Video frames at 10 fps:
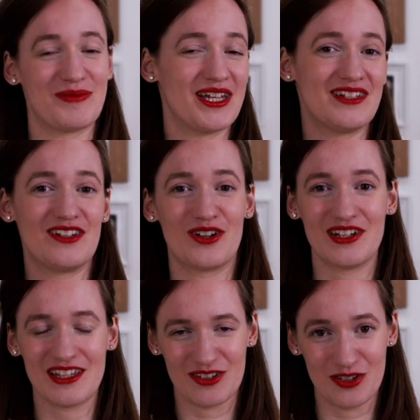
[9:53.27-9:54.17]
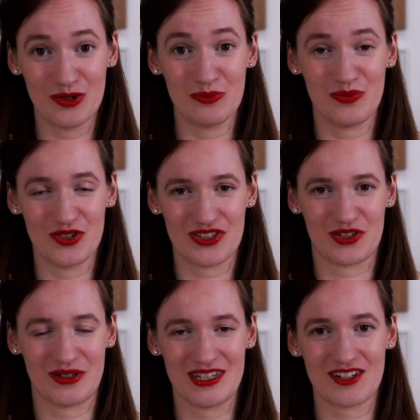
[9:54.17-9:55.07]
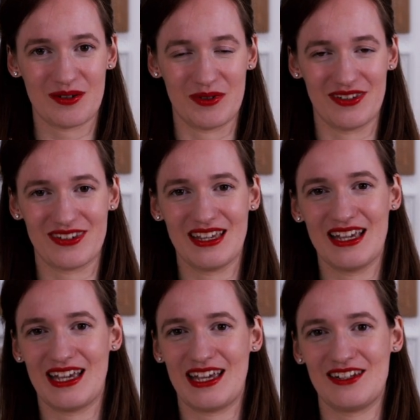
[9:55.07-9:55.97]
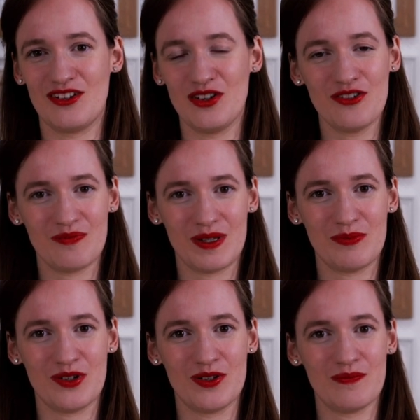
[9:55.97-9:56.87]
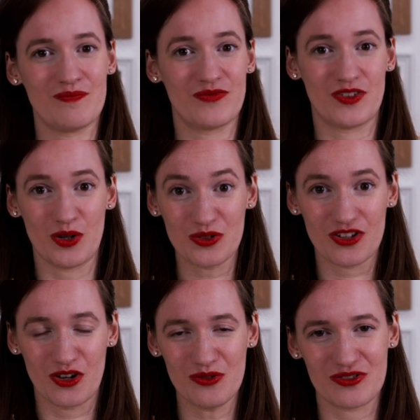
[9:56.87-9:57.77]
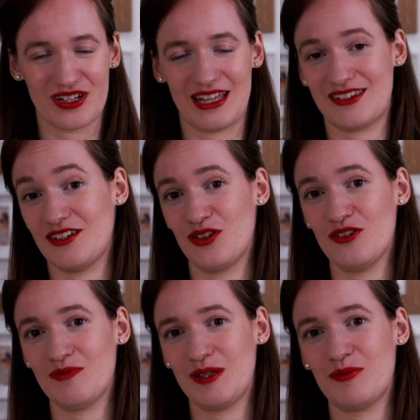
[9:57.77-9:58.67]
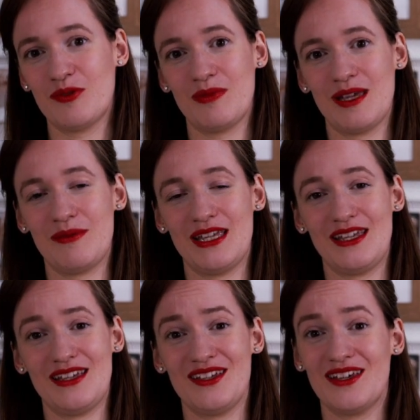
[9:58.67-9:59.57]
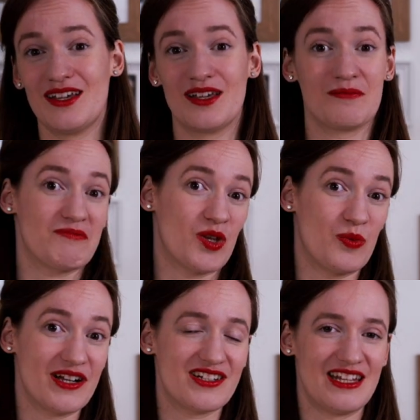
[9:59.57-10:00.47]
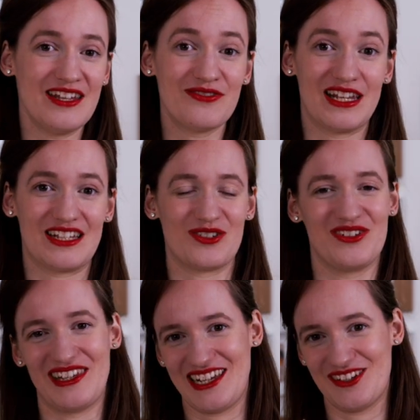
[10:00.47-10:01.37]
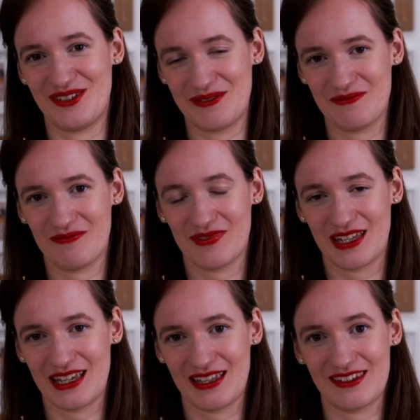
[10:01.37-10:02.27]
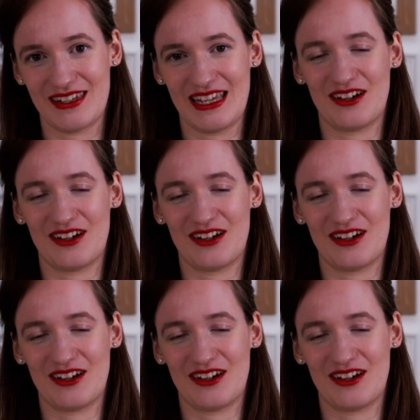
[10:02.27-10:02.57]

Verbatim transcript: by learning a new musical instrument. And a lot of people don't go for that. A lot of people maybe watch Netflix all day long and they